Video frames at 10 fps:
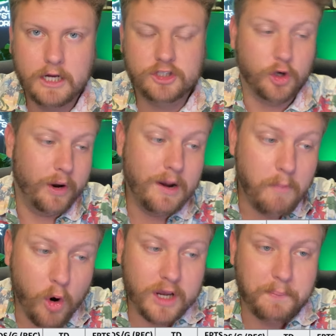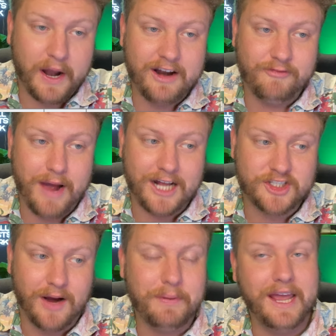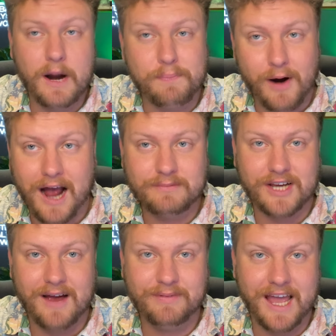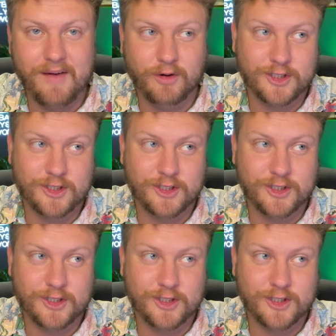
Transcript: So in a more competitive matchup, in a primetime game,